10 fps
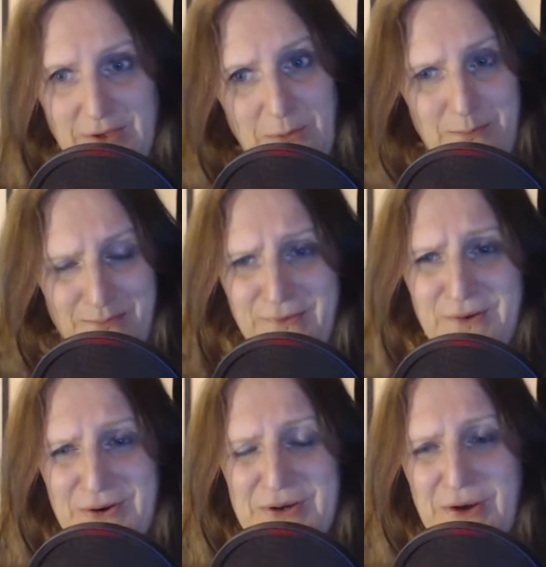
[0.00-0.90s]
you
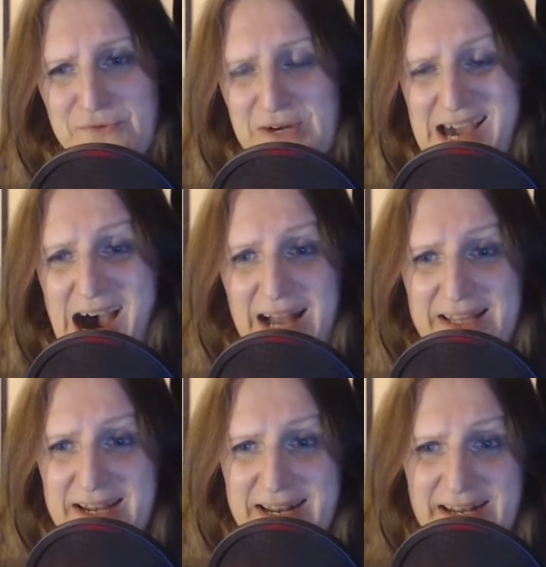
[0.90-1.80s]
uncover a
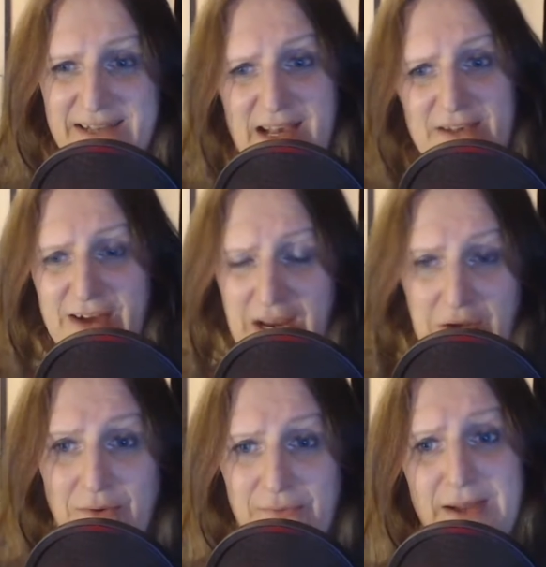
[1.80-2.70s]
card and then it says, right,
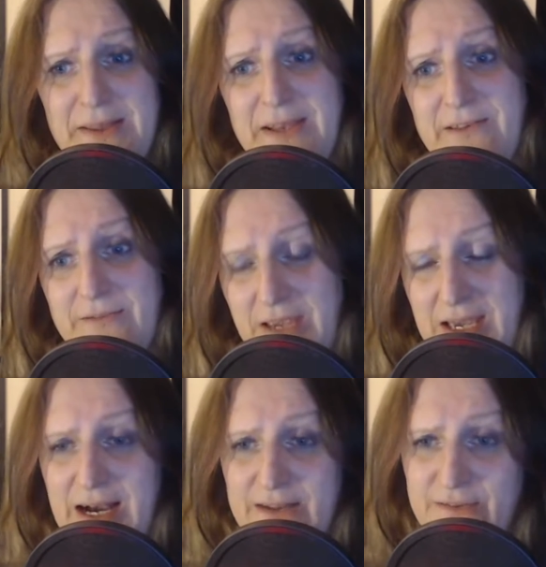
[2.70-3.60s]
go and find these 3
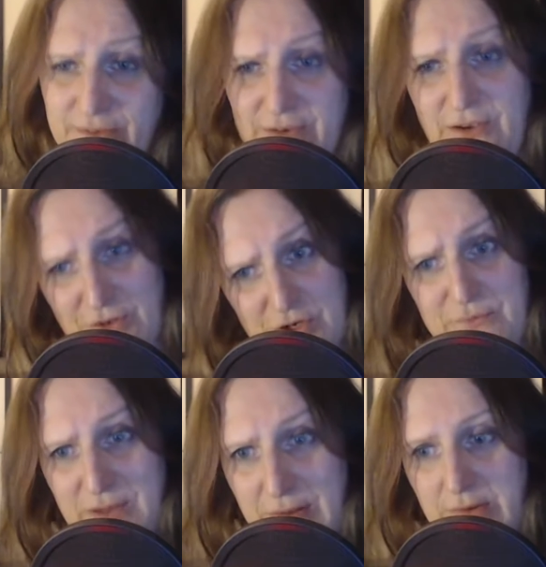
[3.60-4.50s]
cards, and so you're
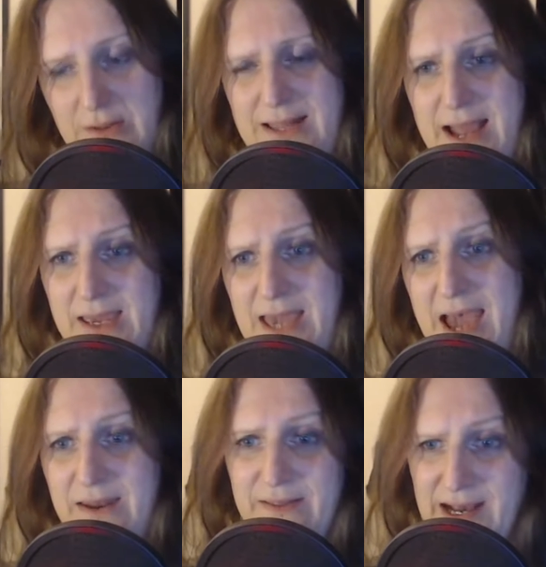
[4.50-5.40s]
shuffling through the deck
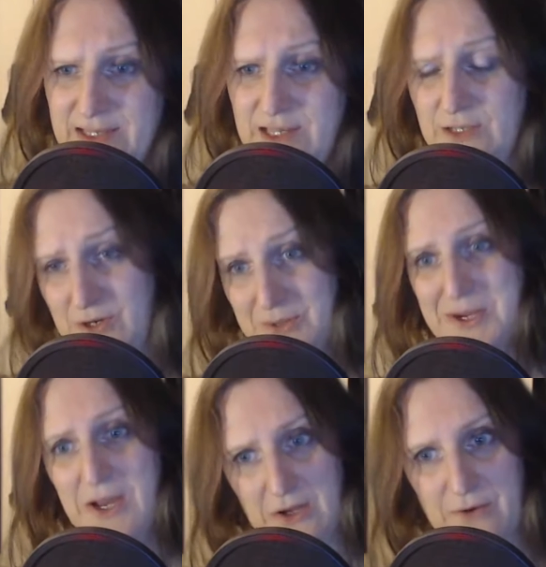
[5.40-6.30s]
again and that says, oh,
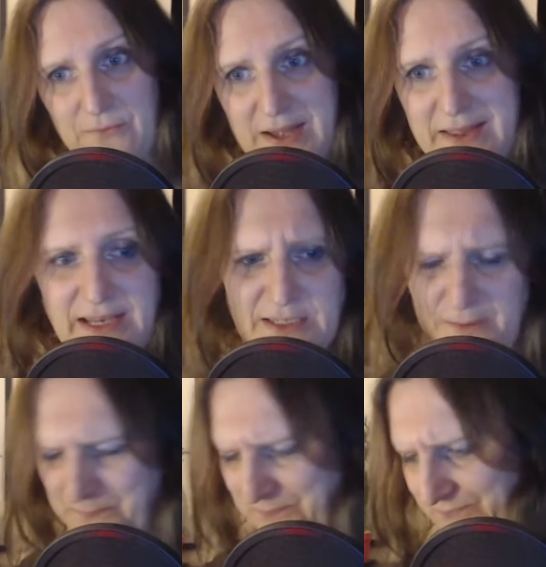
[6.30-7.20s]
go and find these.
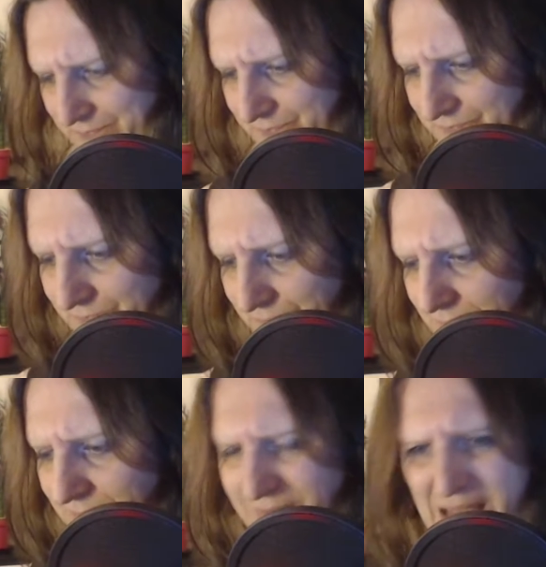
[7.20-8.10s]

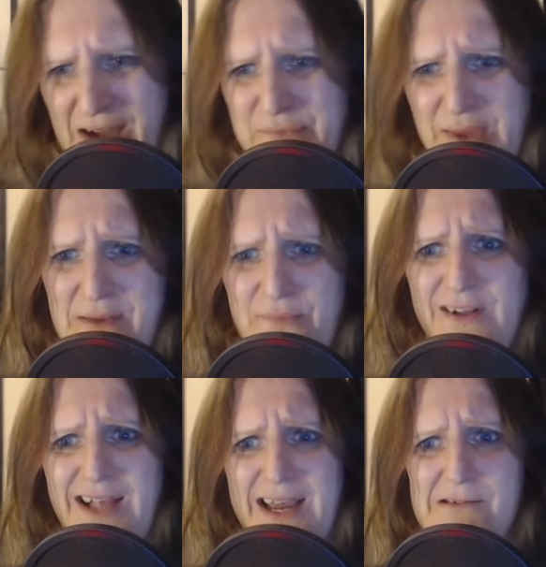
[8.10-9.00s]
Half the game
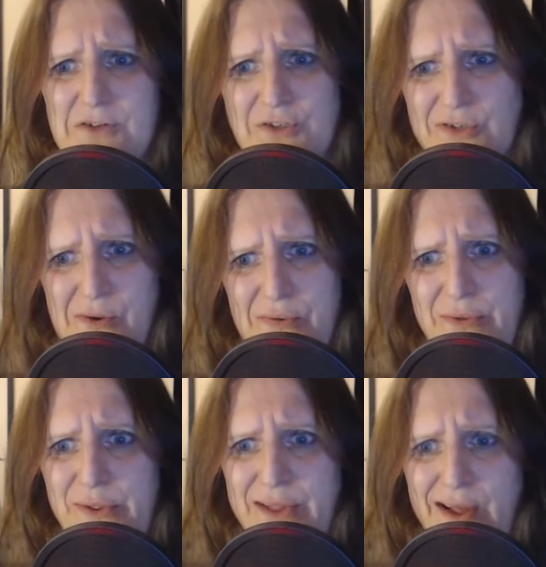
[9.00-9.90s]
felt like I was just going
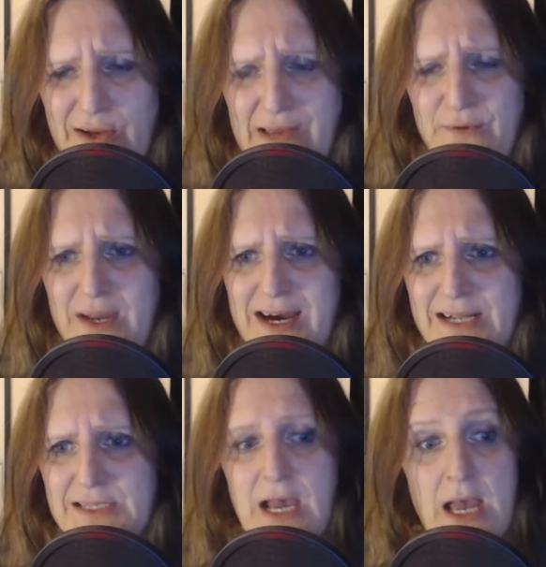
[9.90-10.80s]
through the deck looking for
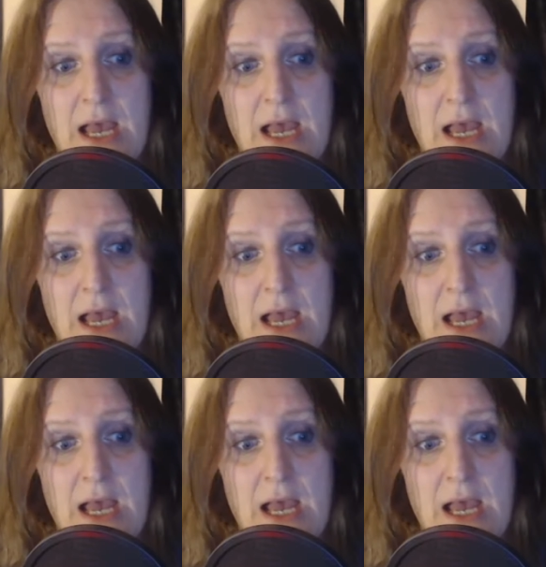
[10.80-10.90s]
cards,